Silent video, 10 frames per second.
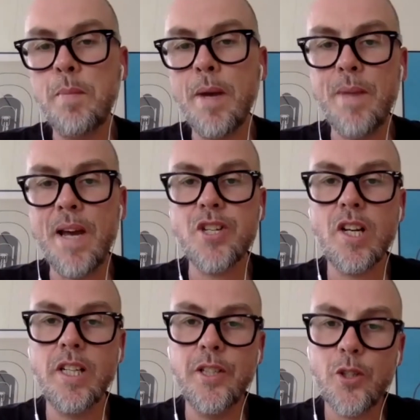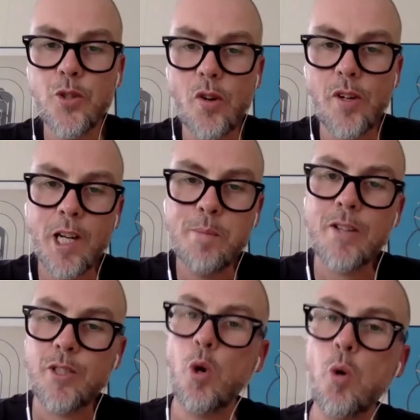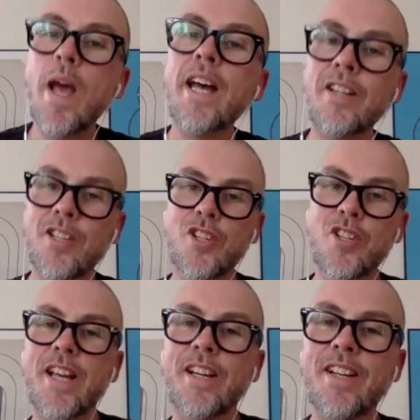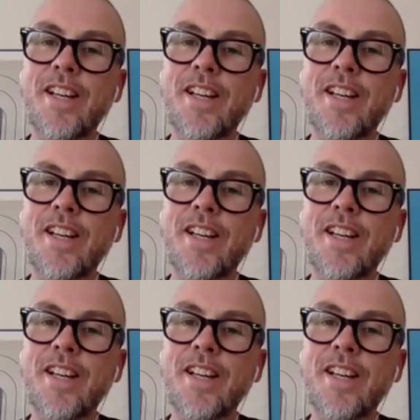basically you're talking about awareness then,